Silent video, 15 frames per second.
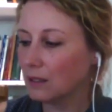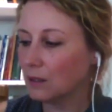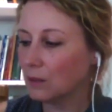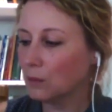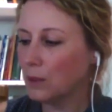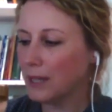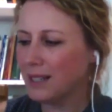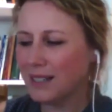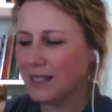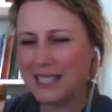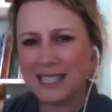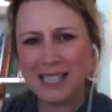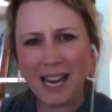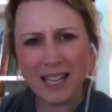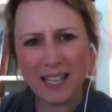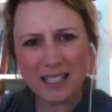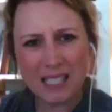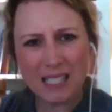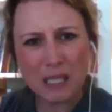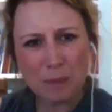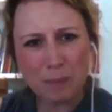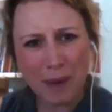What an exciting
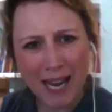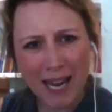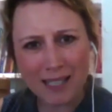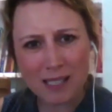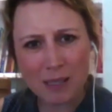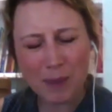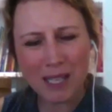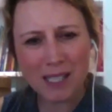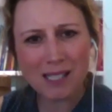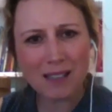space, because the